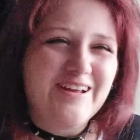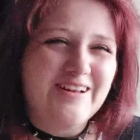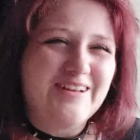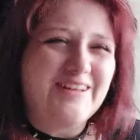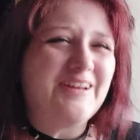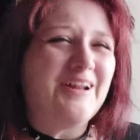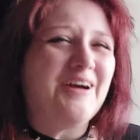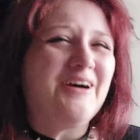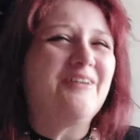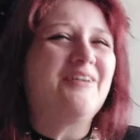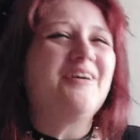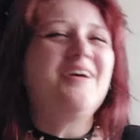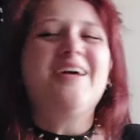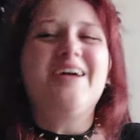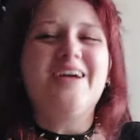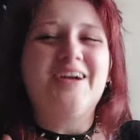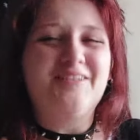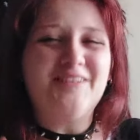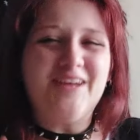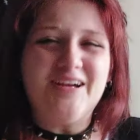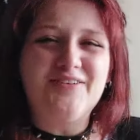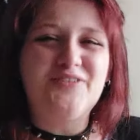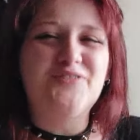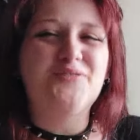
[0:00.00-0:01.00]
You know,
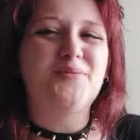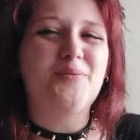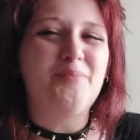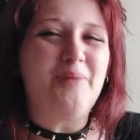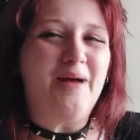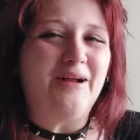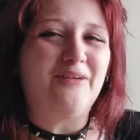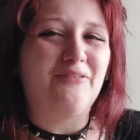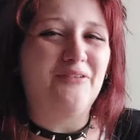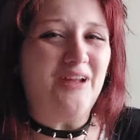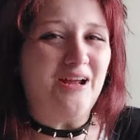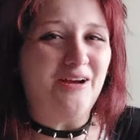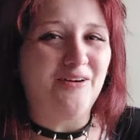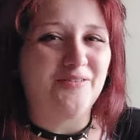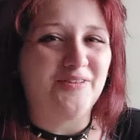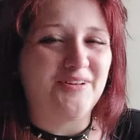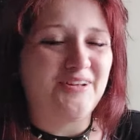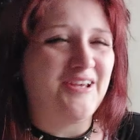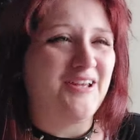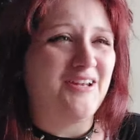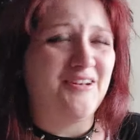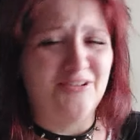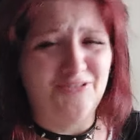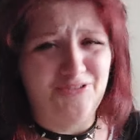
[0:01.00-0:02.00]
because I remember back when I was a
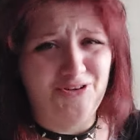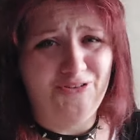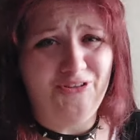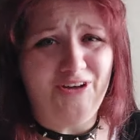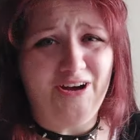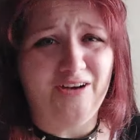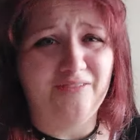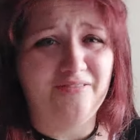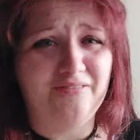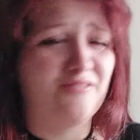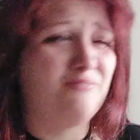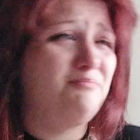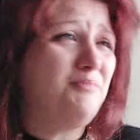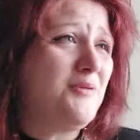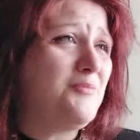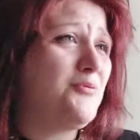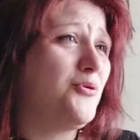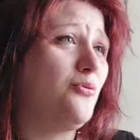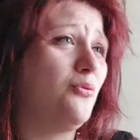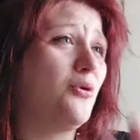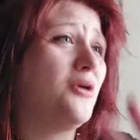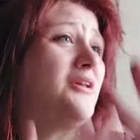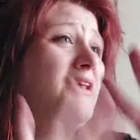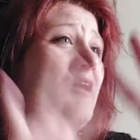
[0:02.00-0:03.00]
kid in the 2000s,
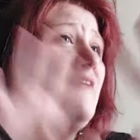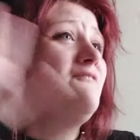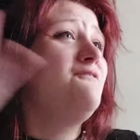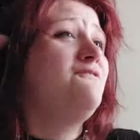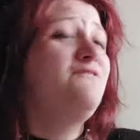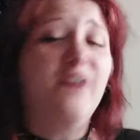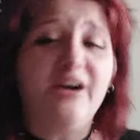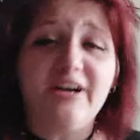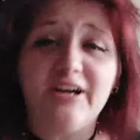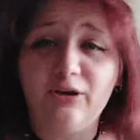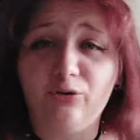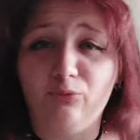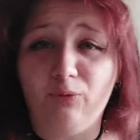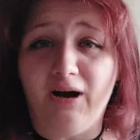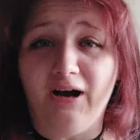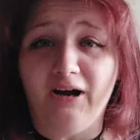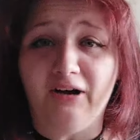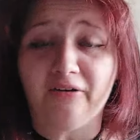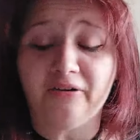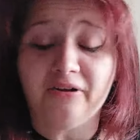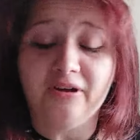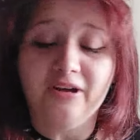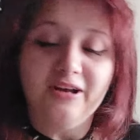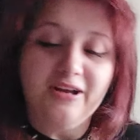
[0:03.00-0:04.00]
people weren't that fucking
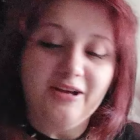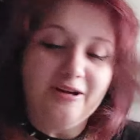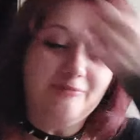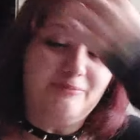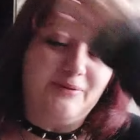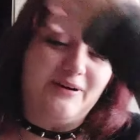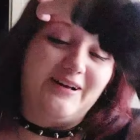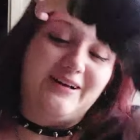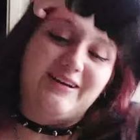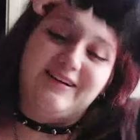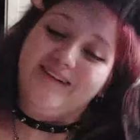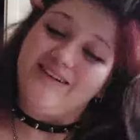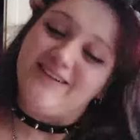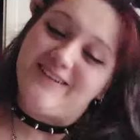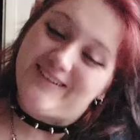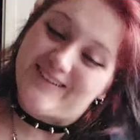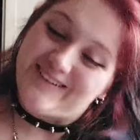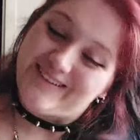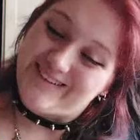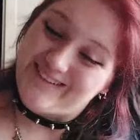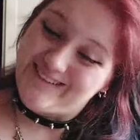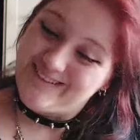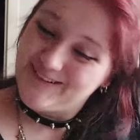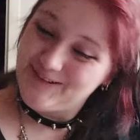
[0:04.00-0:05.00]
wild. But,
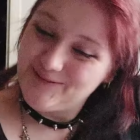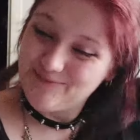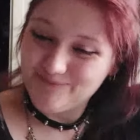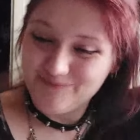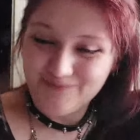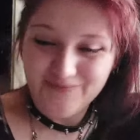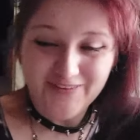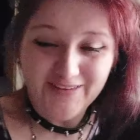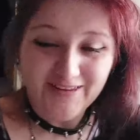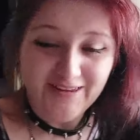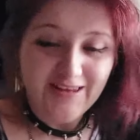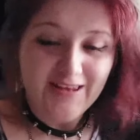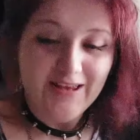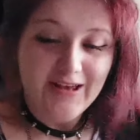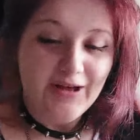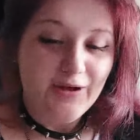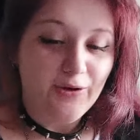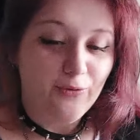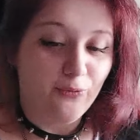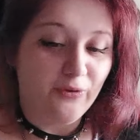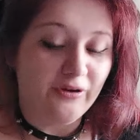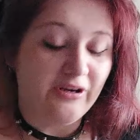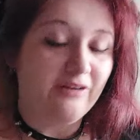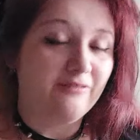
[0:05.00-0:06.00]

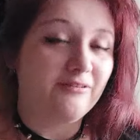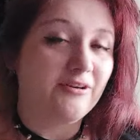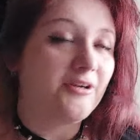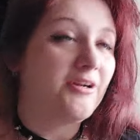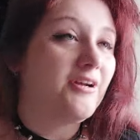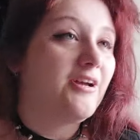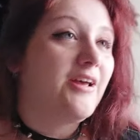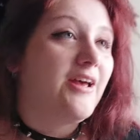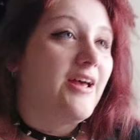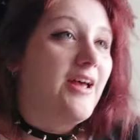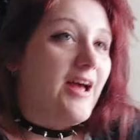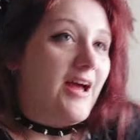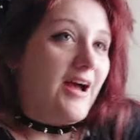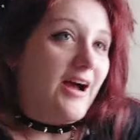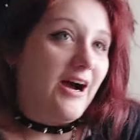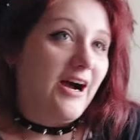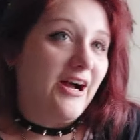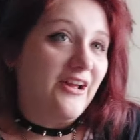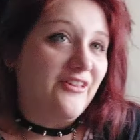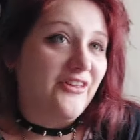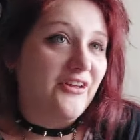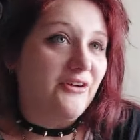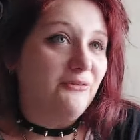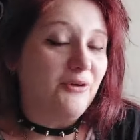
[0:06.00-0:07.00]
whatever.
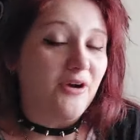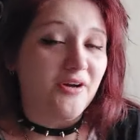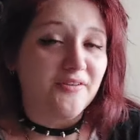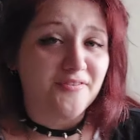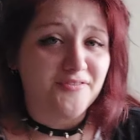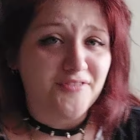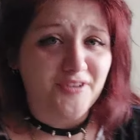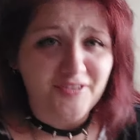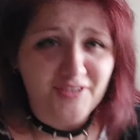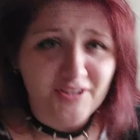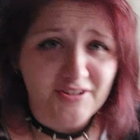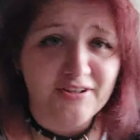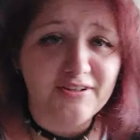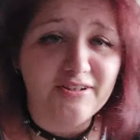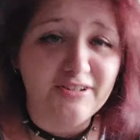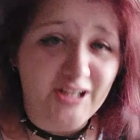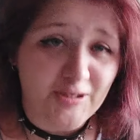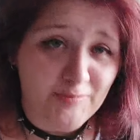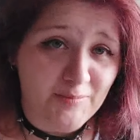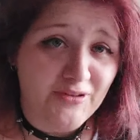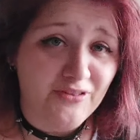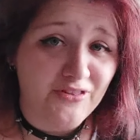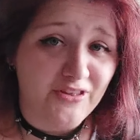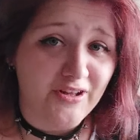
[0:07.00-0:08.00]
I think we also start need to
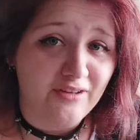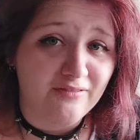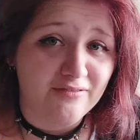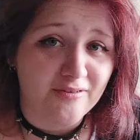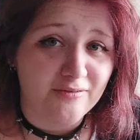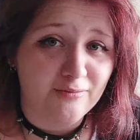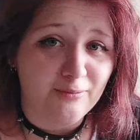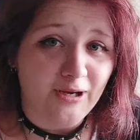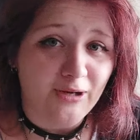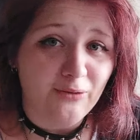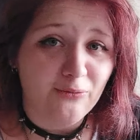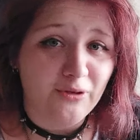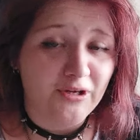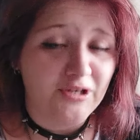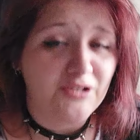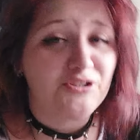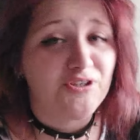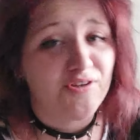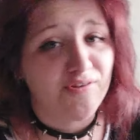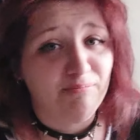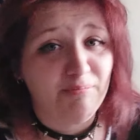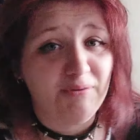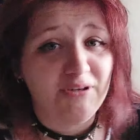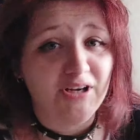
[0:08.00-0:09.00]
claiming things as right wing
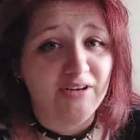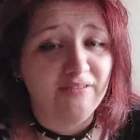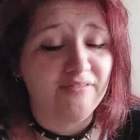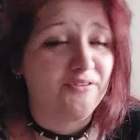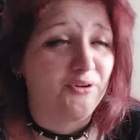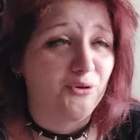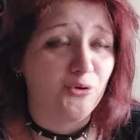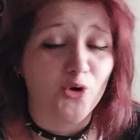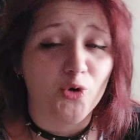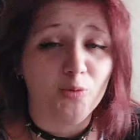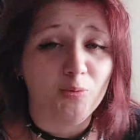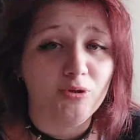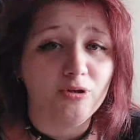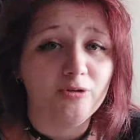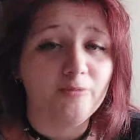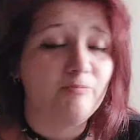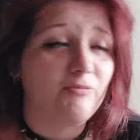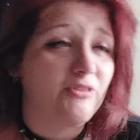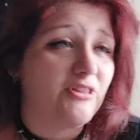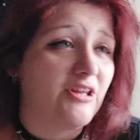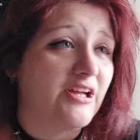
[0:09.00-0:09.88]
just because they're normal.